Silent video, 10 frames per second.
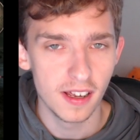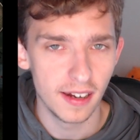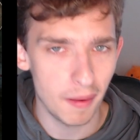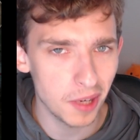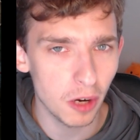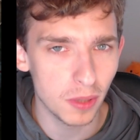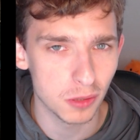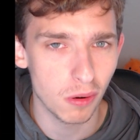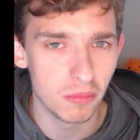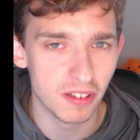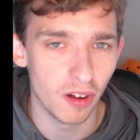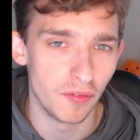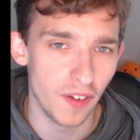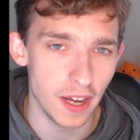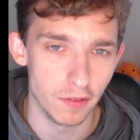Let me know which one was your
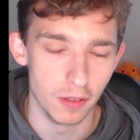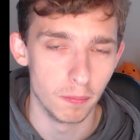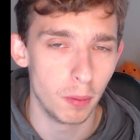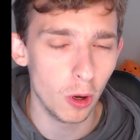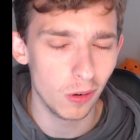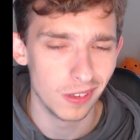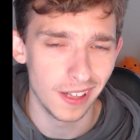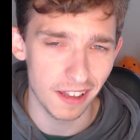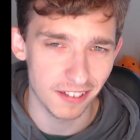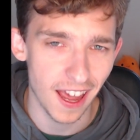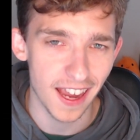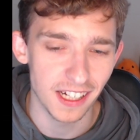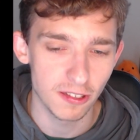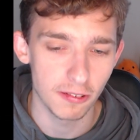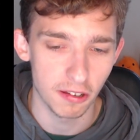favourite, but let's get
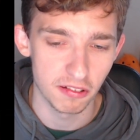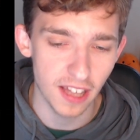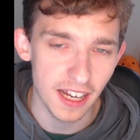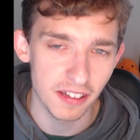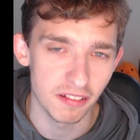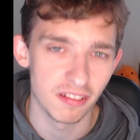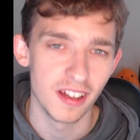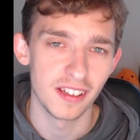into the skins